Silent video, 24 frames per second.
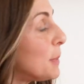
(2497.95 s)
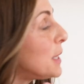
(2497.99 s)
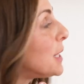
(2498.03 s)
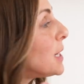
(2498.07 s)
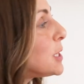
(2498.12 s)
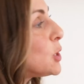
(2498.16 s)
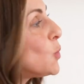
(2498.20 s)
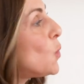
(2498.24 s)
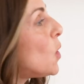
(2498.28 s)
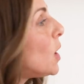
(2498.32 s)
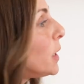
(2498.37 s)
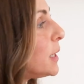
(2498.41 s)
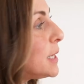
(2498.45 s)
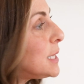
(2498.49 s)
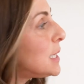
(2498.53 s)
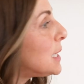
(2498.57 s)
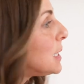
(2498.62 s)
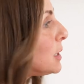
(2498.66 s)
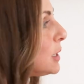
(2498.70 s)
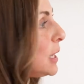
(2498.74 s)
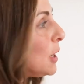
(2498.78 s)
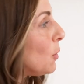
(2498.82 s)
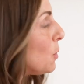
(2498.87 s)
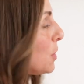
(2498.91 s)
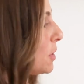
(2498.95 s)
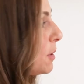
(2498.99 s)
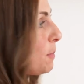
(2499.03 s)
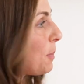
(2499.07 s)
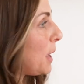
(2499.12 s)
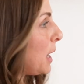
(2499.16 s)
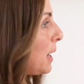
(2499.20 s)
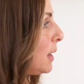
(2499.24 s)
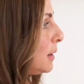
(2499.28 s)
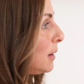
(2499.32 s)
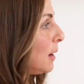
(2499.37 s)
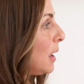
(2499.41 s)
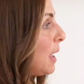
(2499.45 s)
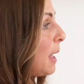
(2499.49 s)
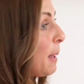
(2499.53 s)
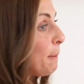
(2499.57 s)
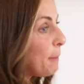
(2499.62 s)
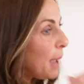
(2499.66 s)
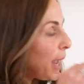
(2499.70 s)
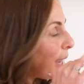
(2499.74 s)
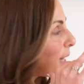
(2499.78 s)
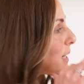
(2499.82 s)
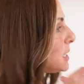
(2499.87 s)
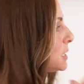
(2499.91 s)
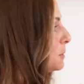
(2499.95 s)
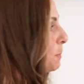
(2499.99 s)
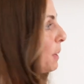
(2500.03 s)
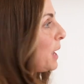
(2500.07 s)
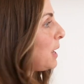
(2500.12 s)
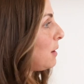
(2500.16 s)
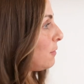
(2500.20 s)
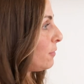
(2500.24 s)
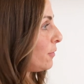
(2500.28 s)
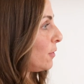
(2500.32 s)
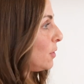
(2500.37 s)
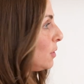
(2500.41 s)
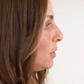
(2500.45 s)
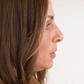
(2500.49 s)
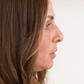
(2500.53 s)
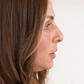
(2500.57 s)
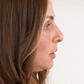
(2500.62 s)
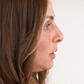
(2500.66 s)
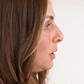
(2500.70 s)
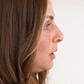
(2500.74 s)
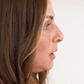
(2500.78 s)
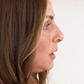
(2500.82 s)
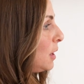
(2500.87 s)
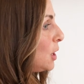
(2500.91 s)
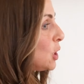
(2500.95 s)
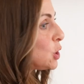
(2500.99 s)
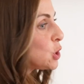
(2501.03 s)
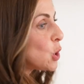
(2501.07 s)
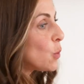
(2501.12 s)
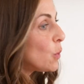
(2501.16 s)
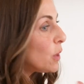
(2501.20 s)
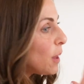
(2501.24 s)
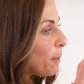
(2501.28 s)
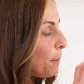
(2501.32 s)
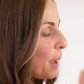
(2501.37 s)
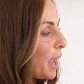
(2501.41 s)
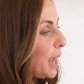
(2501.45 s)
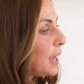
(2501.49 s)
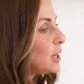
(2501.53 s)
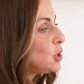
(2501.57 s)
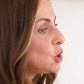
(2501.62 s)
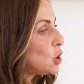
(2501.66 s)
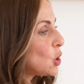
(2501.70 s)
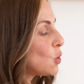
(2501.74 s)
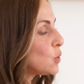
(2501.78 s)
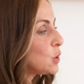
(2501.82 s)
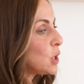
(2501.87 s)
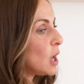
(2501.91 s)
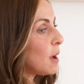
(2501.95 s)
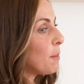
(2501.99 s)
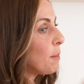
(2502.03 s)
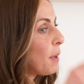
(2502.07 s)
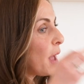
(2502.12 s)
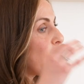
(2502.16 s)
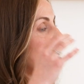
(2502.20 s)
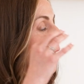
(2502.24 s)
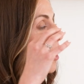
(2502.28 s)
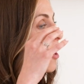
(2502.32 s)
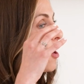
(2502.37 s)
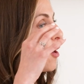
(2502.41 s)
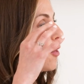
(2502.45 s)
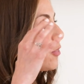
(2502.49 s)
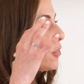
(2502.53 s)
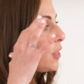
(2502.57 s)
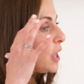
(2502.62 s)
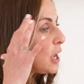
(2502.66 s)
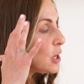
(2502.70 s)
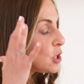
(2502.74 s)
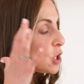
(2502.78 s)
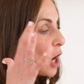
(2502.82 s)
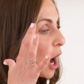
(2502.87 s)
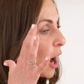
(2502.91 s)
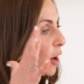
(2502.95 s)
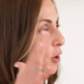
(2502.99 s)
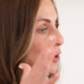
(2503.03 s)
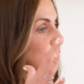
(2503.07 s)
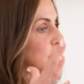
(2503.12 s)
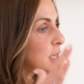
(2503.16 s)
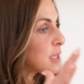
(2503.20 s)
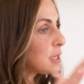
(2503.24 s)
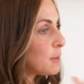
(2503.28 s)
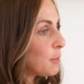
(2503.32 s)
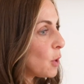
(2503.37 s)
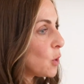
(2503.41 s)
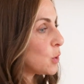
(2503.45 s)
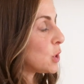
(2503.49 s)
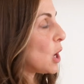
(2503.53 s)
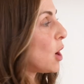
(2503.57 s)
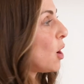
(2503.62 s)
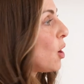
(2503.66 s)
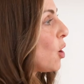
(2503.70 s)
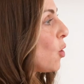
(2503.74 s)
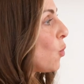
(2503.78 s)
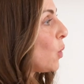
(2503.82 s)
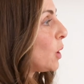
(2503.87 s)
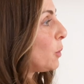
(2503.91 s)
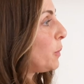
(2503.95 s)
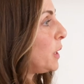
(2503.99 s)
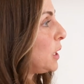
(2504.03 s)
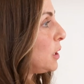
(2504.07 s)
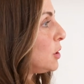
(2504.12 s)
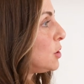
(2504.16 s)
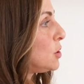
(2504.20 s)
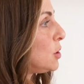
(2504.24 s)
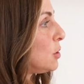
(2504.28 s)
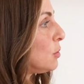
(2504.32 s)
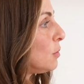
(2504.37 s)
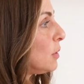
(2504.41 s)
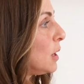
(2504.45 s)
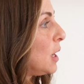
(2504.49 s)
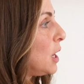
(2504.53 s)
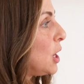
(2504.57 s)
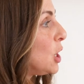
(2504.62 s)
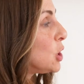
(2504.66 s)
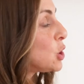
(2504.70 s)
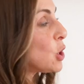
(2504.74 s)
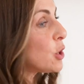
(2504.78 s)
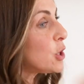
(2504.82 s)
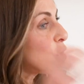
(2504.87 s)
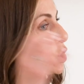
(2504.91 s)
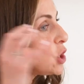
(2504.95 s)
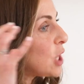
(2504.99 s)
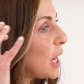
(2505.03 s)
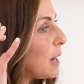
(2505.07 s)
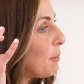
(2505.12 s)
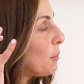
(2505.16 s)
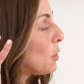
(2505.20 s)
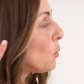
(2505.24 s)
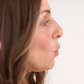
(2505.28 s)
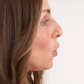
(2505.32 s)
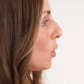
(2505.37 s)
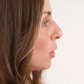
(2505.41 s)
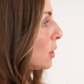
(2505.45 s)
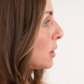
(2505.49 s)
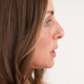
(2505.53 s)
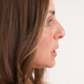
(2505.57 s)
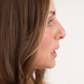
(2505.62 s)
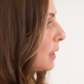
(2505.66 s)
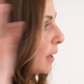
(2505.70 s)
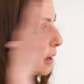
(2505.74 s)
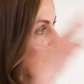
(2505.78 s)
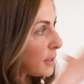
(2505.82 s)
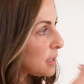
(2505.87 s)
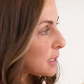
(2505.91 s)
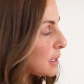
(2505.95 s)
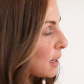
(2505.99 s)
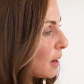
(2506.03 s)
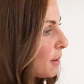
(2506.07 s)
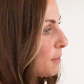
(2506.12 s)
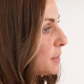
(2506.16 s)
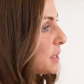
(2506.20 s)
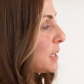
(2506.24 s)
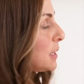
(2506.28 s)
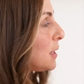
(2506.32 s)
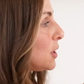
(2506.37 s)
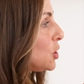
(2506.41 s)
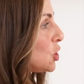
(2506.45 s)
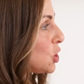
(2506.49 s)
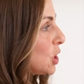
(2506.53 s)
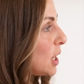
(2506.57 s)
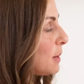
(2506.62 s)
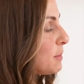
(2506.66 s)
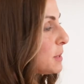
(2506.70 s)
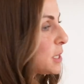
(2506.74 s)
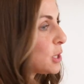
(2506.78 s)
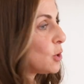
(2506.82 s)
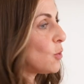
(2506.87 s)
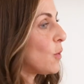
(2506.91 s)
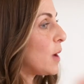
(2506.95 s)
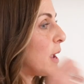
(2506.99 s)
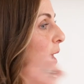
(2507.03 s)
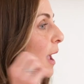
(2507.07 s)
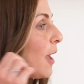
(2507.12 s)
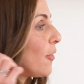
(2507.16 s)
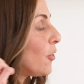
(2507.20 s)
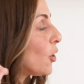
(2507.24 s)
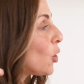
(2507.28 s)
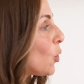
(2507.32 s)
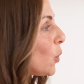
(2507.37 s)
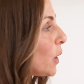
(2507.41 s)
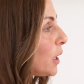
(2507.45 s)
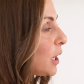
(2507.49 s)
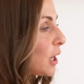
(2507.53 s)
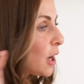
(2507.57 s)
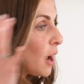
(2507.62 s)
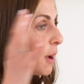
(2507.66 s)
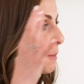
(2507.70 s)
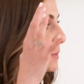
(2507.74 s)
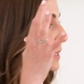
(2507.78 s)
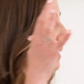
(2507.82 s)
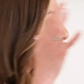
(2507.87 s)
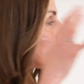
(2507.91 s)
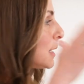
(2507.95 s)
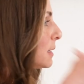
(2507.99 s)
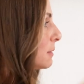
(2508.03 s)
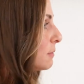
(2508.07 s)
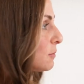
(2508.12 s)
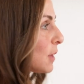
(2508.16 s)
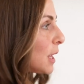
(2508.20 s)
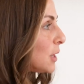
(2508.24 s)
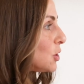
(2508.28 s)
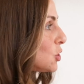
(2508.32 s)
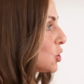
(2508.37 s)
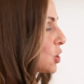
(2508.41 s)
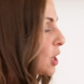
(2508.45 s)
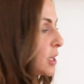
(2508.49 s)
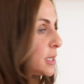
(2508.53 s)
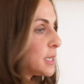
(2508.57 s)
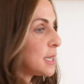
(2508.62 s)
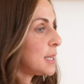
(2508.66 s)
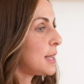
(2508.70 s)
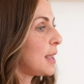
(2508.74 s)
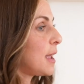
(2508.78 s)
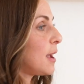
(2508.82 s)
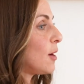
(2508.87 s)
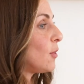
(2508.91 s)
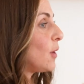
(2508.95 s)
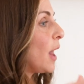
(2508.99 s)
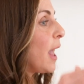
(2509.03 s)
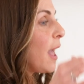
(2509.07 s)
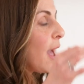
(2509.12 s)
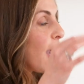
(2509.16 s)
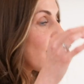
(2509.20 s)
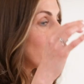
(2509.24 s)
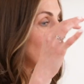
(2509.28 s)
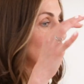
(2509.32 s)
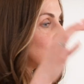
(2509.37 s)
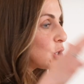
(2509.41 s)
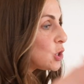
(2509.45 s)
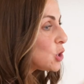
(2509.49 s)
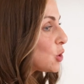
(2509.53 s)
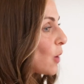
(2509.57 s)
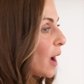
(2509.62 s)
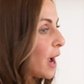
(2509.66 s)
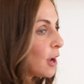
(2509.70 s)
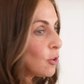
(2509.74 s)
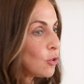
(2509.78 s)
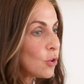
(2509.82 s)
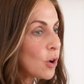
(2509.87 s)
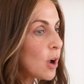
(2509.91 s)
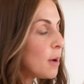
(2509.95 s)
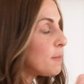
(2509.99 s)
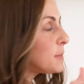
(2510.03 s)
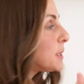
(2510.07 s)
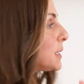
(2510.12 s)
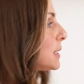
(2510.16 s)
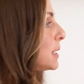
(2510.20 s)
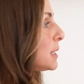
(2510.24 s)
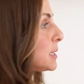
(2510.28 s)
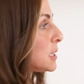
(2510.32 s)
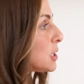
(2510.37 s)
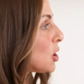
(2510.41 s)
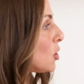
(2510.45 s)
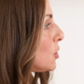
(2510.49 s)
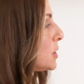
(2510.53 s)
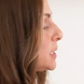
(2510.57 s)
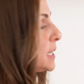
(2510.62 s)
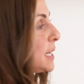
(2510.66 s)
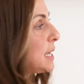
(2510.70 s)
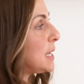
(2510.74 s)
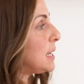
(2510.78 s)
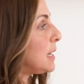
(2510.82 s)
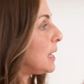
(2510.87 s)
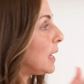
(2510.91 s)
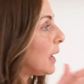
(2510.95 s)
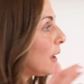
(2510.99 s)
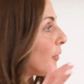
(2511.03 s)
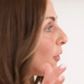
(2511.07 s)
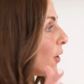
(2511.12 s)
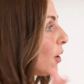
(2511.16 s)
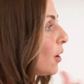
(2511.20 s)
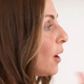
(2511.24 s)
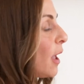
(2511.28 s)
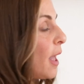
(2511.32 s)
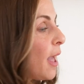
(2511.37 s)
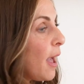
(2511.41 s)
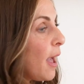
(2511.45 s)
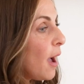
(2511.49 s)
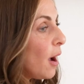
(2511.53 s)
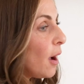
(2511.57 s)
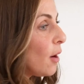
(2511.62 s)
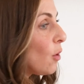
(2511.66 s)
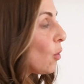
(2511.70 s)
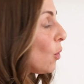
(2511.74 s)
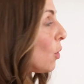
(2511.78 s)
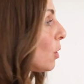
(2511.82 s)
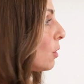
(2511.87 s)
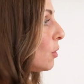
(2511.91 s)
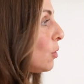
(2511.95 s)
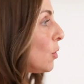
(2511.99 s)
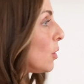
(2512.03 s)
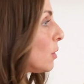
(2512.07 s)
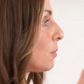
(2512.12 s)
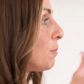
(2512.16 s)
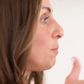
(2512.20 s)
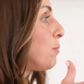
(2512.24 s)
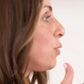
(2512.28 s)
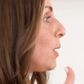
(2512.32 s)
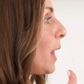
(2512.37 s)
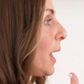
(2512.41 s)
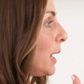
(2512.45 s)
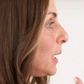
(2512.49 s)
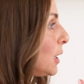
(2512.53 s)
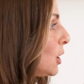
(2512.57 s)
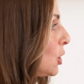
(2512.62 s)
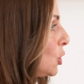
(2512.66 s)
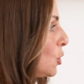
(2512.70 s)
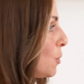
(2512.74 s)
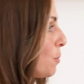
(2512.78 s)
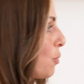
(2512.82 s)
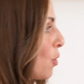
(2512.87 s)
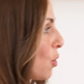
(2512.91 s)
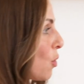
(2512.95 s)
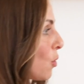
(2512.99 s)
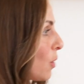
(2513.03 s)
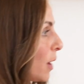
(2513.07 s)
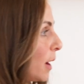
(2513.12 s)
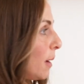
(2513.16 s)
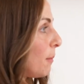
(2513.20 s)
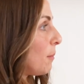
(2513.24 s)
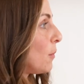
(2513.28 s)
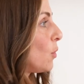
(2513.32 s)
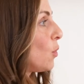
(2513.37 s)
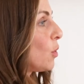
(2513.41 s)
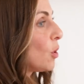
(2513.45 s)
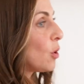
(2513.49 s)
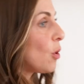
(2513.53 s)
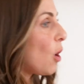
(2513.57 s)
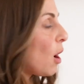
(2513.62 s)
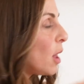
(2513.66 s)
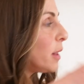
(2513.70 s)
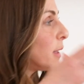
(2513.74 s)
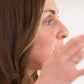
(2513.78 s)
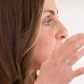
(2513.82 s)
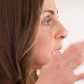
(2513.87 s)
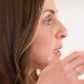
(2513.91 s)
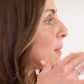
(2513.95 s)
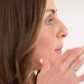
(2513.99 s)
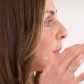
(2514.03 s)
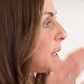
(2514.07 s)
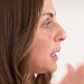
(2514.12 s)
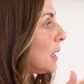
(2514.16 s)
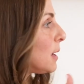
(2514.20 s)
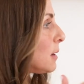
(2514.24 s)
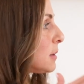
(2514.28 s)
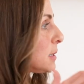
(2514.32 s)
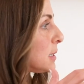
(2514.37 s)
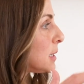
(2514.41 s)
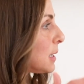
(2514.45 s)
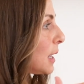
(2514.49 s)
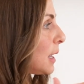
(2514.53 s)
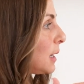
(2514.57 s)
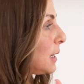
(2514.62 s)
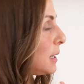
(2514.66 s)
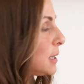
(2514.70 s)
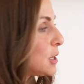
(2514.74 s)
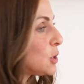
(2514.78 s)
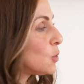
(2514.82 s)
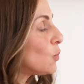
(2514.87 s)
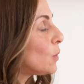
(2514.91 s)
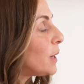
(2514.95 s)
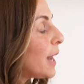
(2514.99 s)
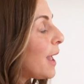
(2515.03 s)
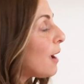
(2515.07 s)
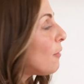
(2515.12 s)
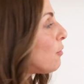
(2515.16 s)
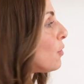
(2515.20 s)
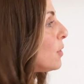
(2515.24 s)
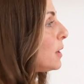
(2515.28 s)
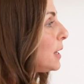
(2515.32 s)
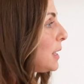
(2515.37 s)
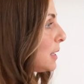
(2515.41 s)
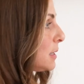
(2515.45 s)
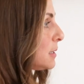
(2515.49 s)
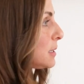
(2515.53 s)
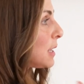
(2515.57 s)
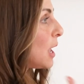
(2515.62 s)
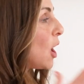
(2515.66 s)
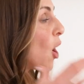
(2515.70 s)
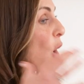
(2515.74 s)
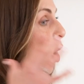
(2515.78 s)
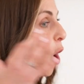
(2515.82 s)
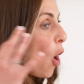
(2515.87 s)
It doesn't want to deal with the pain. Pain is painful. So when the pain shows up, the entire system goes, uh-oh, what are we going to do? So the shamer comes in and shames it away, and the critic comes in and shuts it down, and the distractor comes in and starts eating, and or planning a new program, or calling somebody else and getting this, whatever it is.